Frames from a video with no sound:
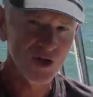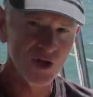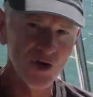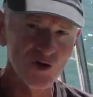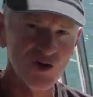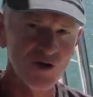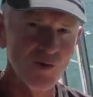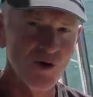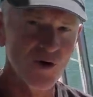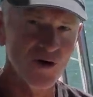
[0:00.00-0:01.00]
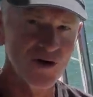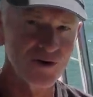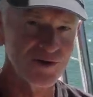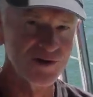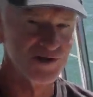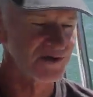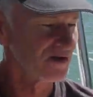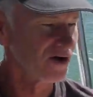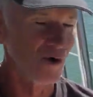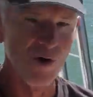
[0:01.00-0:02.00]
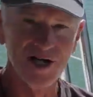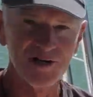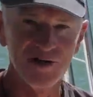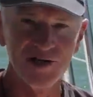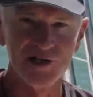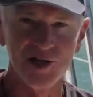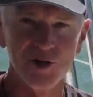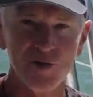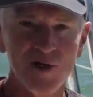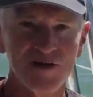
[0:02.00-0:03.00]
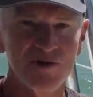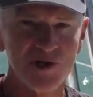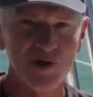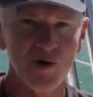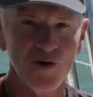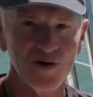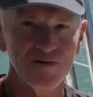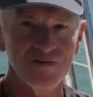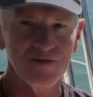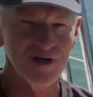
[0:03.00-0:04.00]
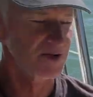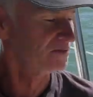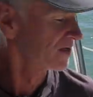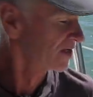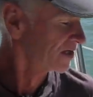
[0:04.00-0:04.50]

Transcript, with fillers: usually what I do is I wait till there's a little bit of a sign of um,